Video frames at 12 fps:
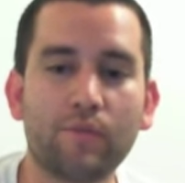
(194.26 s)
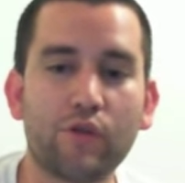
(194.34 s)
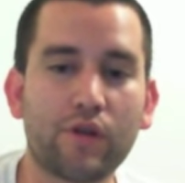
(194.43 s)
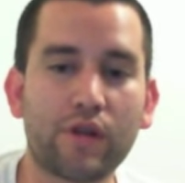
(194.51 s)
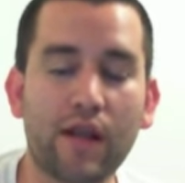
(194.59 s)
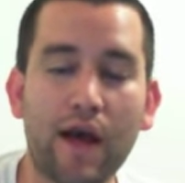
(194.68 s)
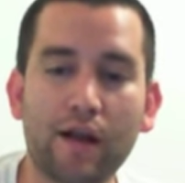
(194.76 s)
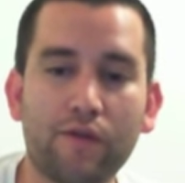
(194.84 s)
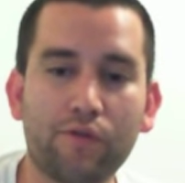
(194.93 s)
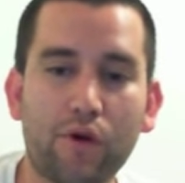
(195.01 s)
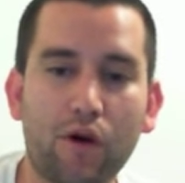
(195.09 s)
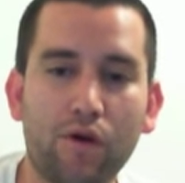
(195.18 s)
You cannot
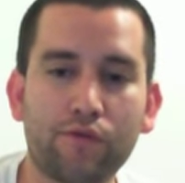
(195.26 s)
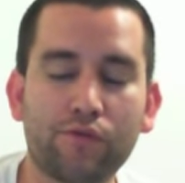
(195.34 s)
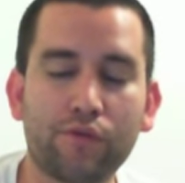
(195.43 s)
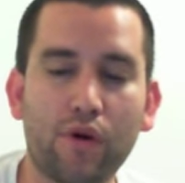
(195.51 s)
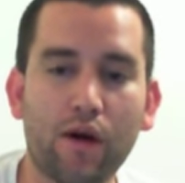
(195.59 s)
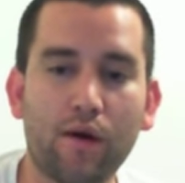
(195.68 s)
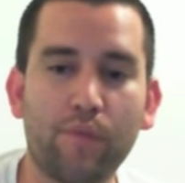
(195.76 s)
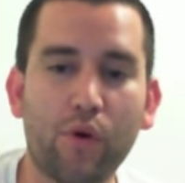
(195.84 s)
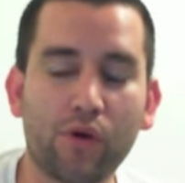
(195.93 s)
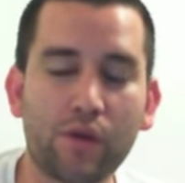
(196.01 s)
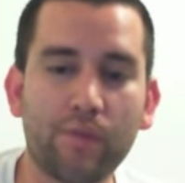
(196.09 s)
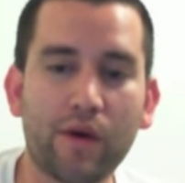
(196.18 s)
evolve
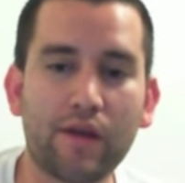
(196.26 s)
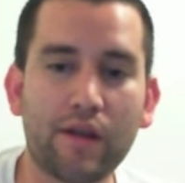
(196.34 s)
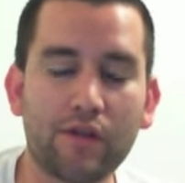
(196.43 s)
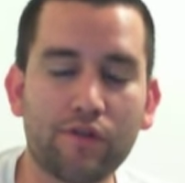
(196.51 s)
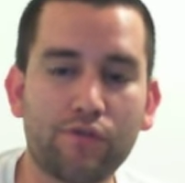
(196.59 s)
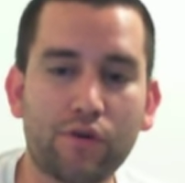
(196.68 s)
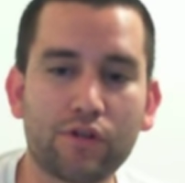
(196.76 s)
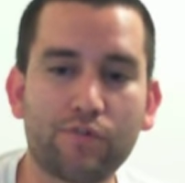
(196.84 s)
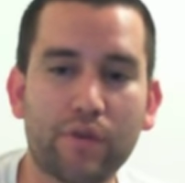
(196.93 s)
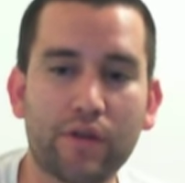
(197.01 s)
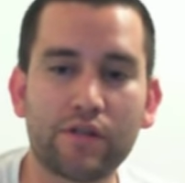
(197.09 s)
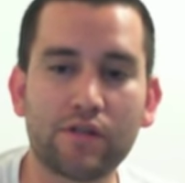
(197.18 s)
Pokemon that you first
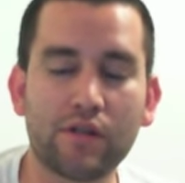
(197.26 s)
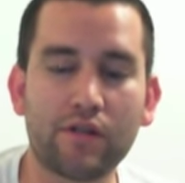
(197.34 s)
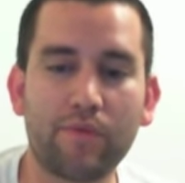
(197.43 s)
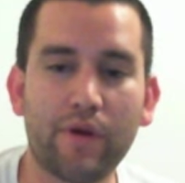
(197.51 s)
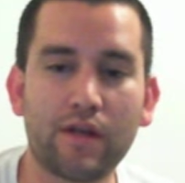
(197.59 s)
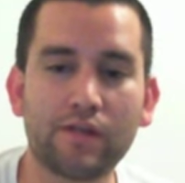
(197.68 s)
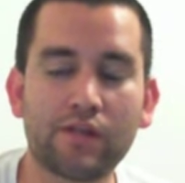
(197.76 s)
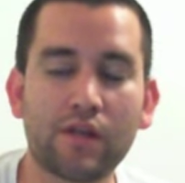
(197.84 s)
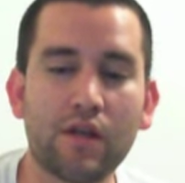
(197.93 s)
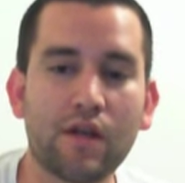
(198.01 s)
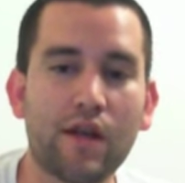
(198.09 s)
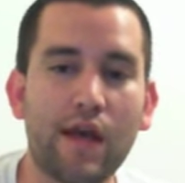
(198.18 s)
place on your bench,
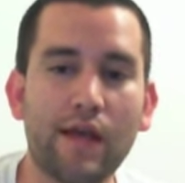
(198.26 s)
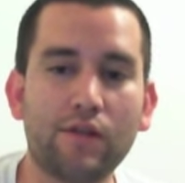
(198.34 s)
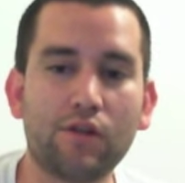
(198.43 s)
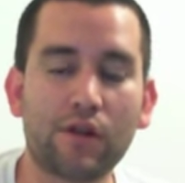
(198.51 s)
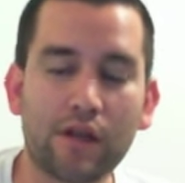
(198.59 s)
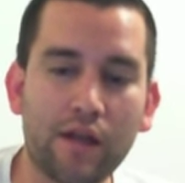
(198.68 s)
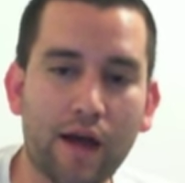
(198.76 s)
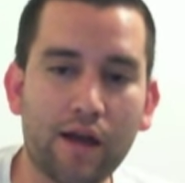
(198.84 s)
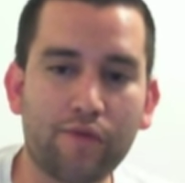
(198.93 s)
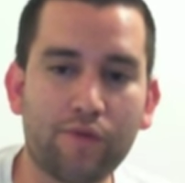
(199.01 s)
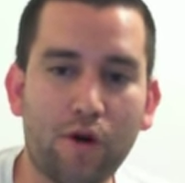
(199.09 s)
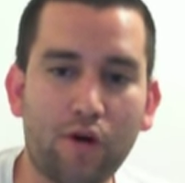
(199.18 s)
and you cannot
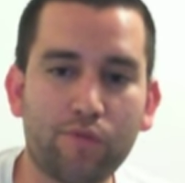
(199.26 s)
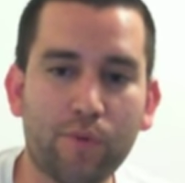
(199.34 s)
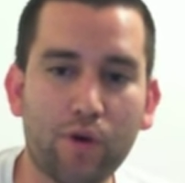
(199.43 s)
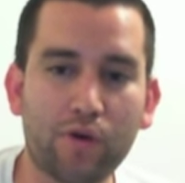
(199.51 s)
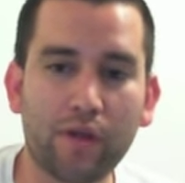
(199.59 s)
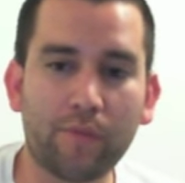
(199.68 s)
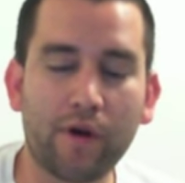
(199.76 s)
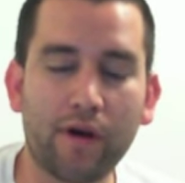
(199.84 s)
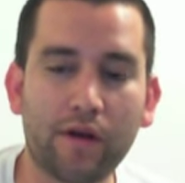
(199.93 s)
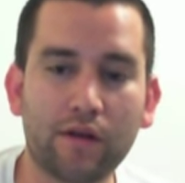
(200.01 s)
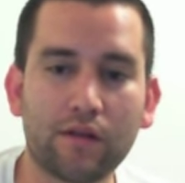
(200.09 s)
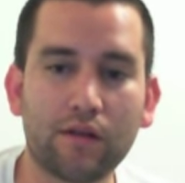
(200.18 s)
evolve
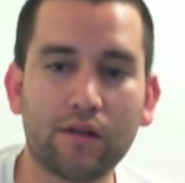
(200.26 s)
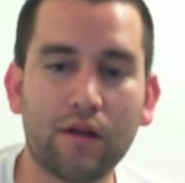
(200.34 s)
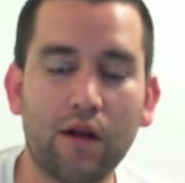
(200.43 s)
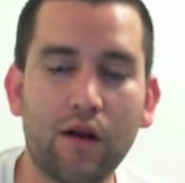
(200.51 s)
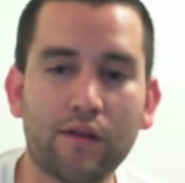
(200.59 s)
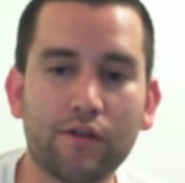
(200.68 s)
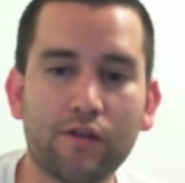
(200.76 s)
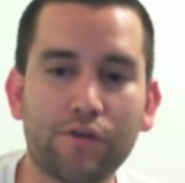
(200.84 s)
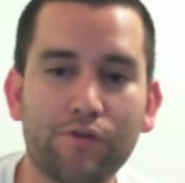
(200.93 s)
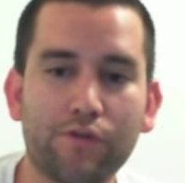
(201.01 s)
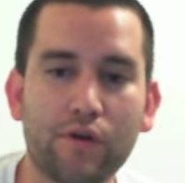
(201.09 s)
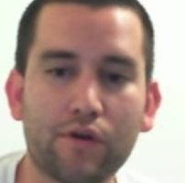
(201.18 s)
Pokemon on your
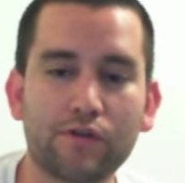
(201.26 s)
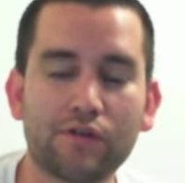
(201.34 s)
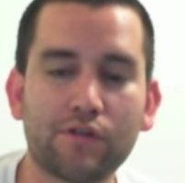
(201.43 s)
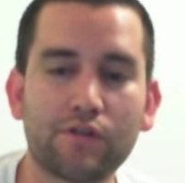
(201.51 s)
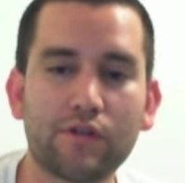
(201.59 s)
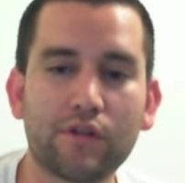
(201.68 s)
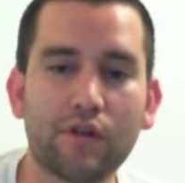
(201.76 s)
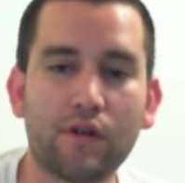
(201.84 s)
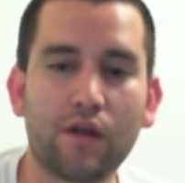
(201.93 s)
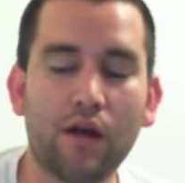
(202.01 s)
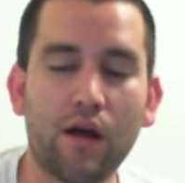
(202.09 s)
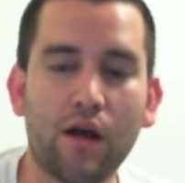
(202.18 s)
first
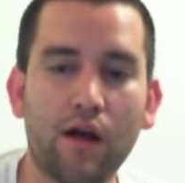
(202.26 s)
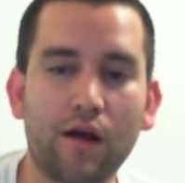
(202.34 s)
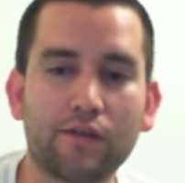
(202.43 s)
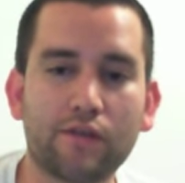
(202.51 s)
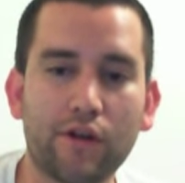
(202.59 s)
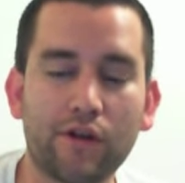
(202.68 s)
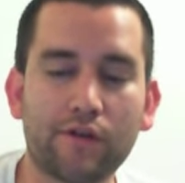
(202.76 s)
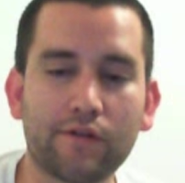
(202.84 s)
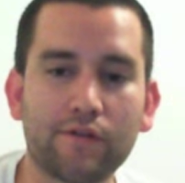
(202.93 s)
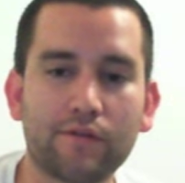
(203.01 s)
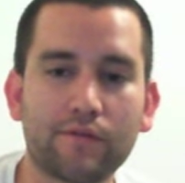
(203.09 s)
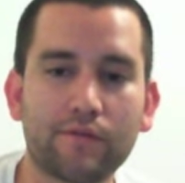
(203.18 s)
turn.